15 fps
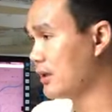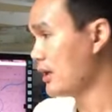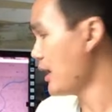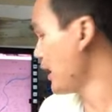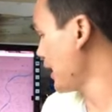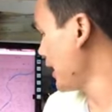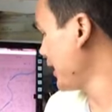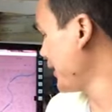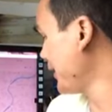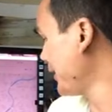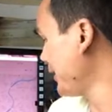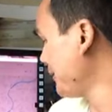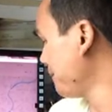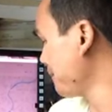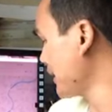
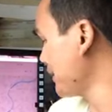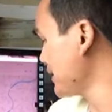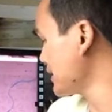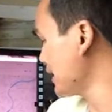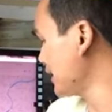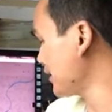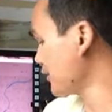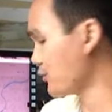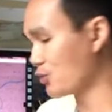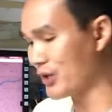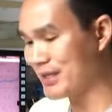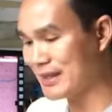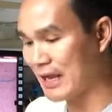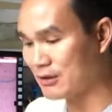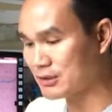Let me see here.
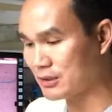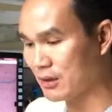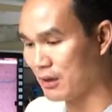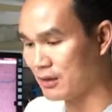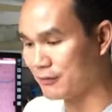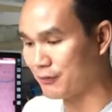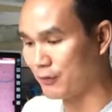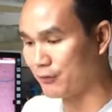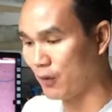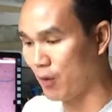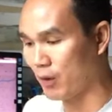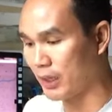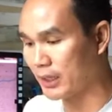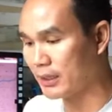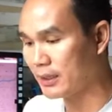$3,000 for
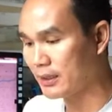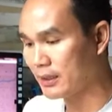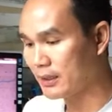flooring